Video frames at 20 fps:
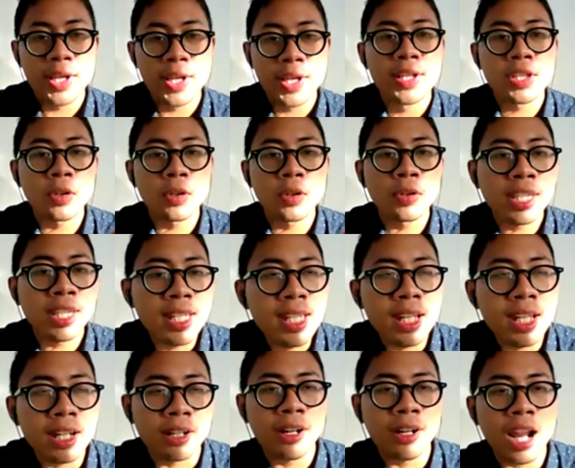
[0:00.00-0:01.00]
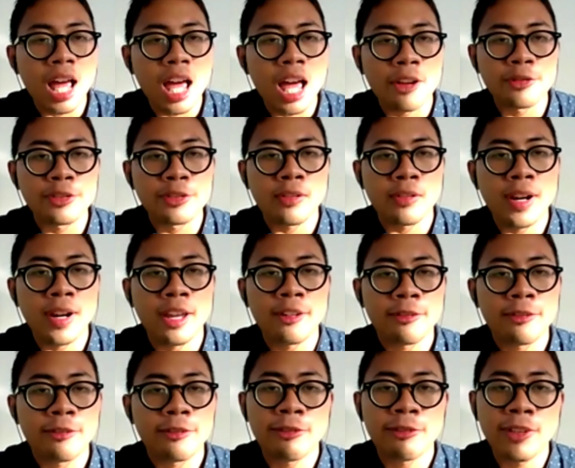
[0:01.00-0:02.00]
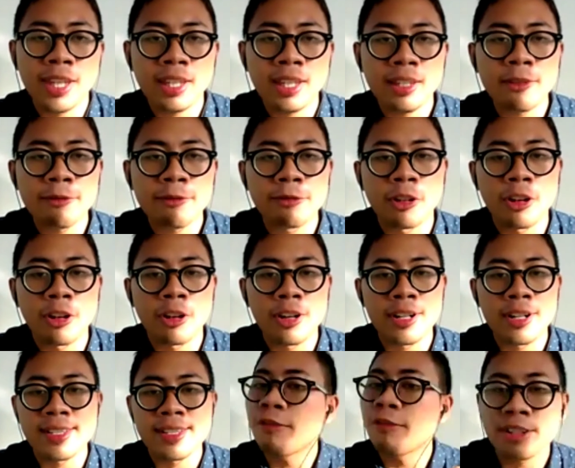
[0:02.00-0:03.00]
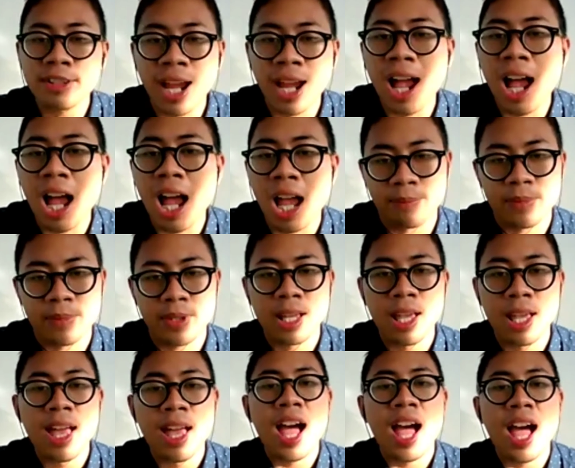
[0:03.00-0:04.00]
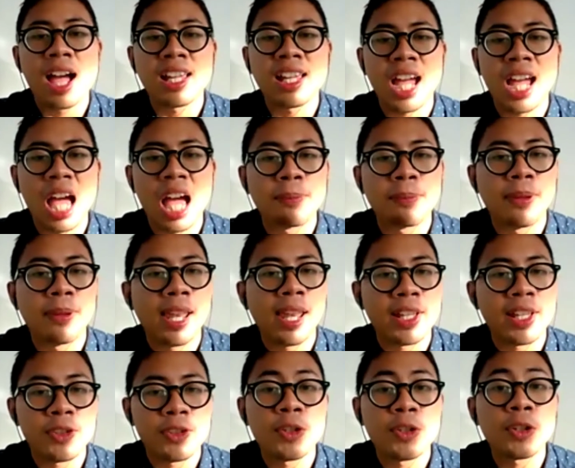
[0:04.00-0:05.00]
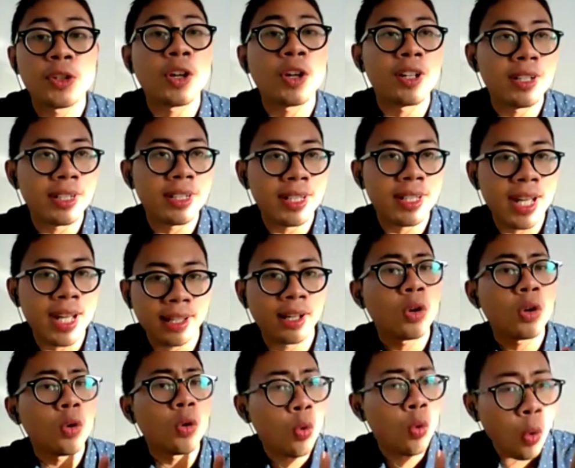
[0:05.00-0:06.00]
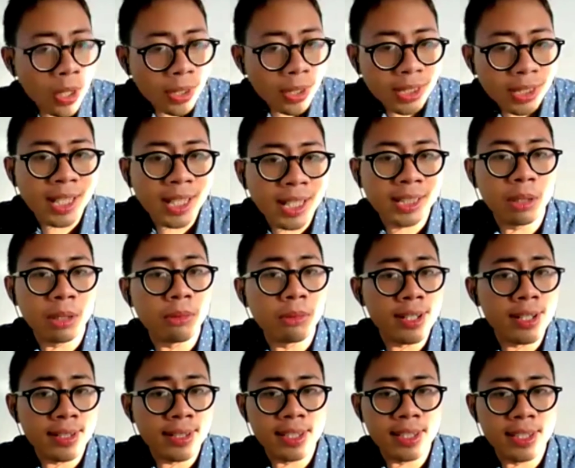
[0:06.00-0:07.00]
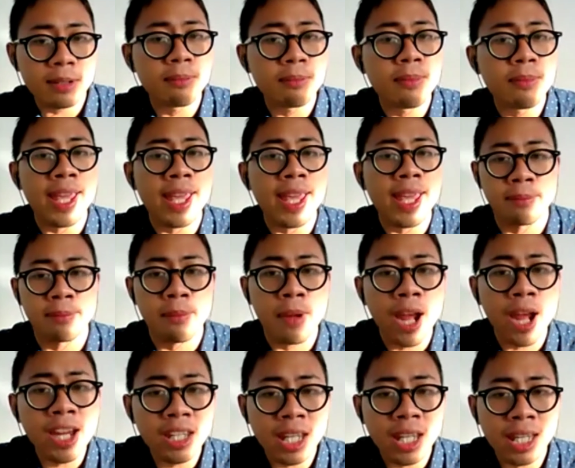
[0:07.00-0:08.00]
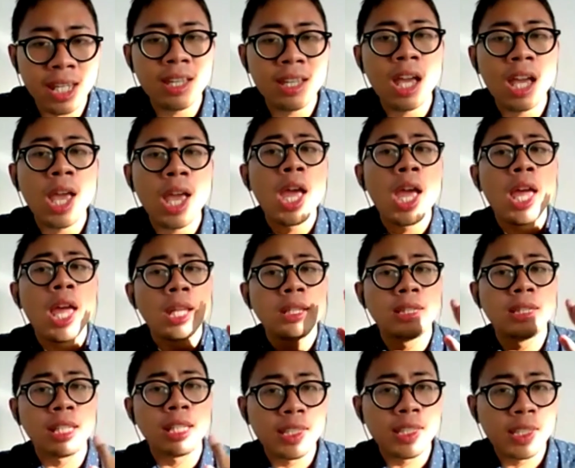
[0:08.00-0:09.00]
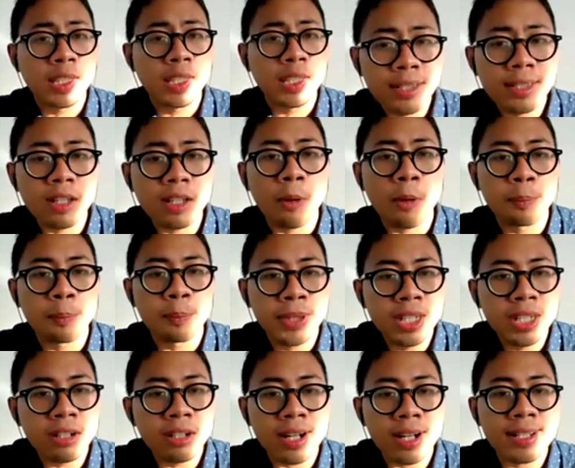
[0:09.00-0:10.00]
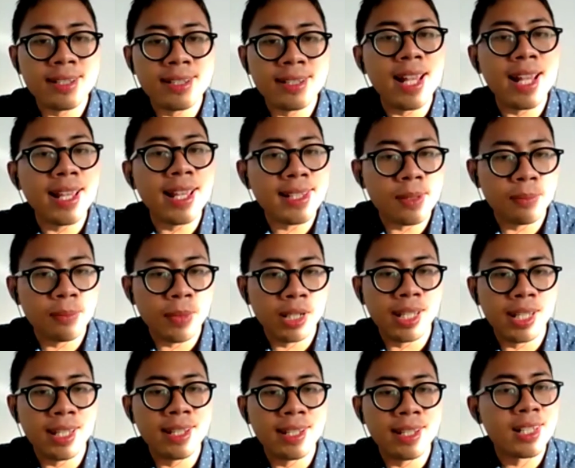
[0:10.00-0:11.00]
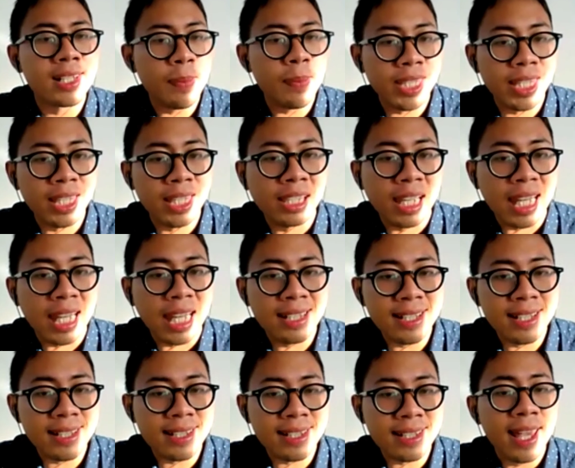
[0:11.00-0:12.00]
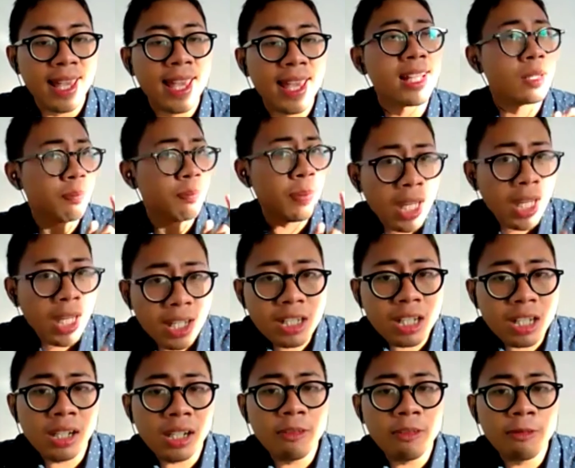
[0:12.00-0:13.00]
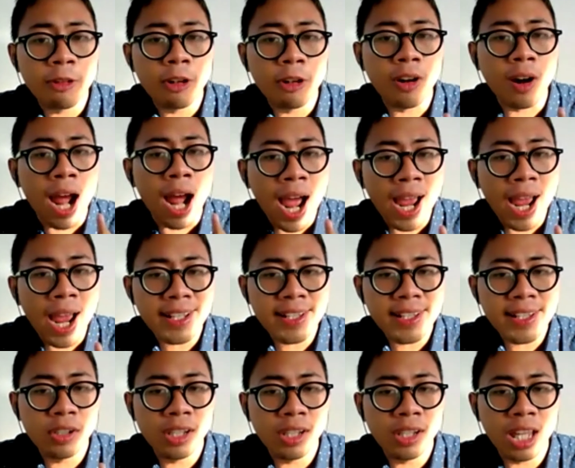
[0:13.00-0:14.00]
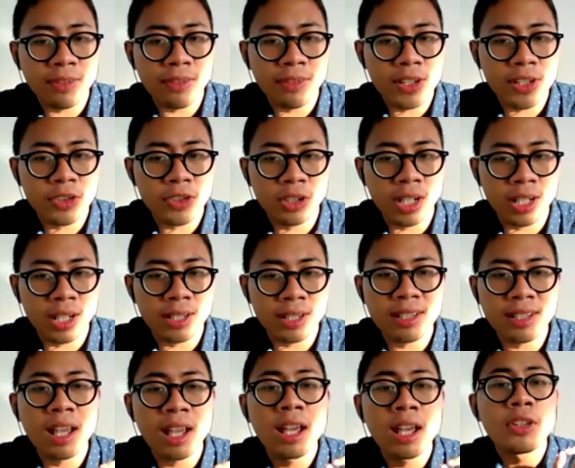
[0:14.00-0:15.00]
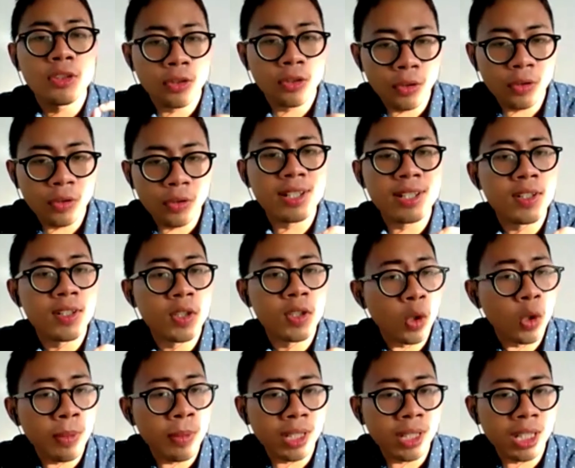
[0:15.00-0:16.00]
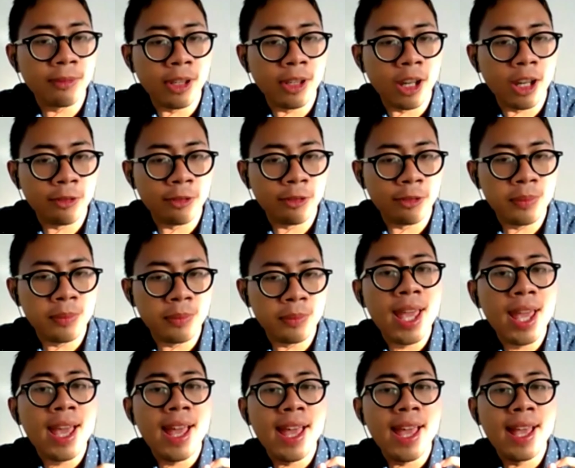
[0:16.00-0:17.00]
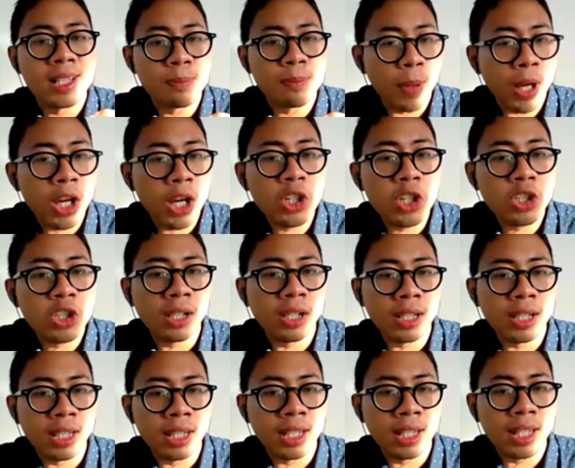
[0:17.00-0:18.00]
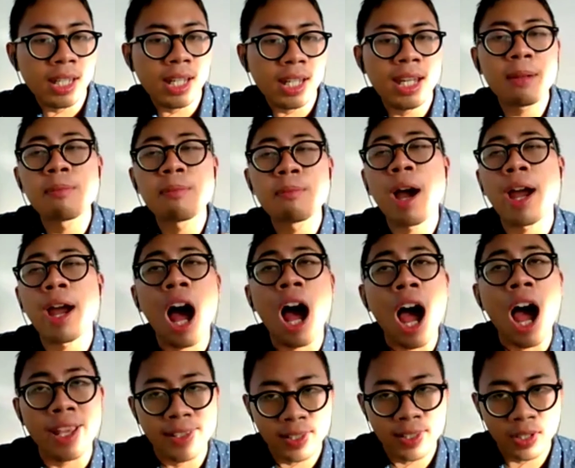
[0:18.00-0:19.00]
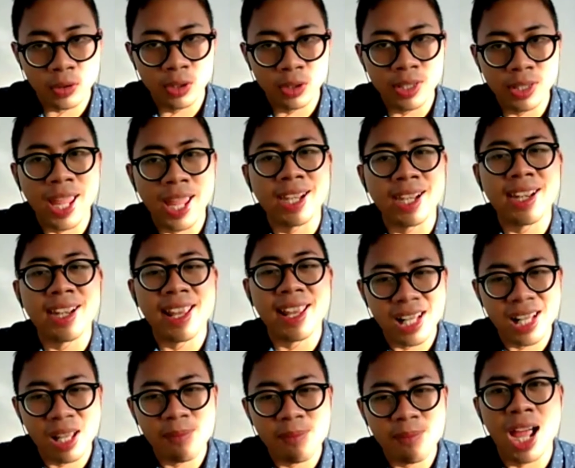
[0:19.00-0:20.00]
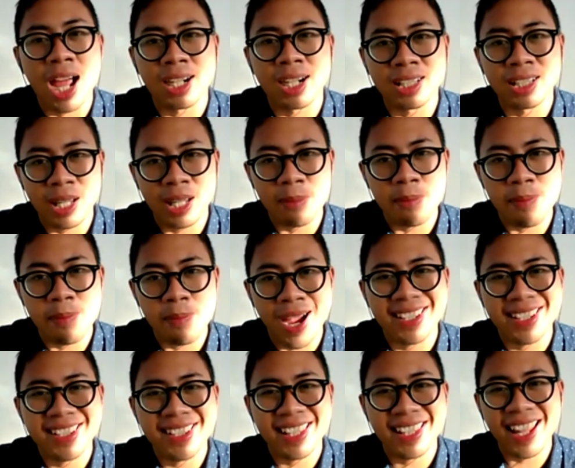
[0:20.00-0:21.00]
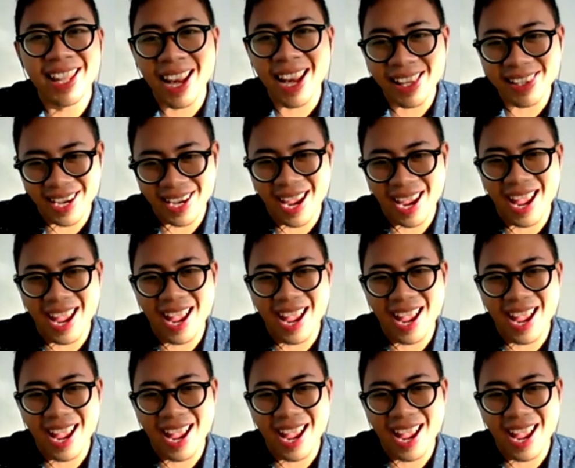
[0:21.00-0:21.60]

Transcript: So here, after I think for several times, I have a plan to conduct a quantitative research by examining the use of peer assessment in speaking classes, especially for high school level students through the Zoom meeting platform, especially in my high school at SMA Negeri 4 Singaraja.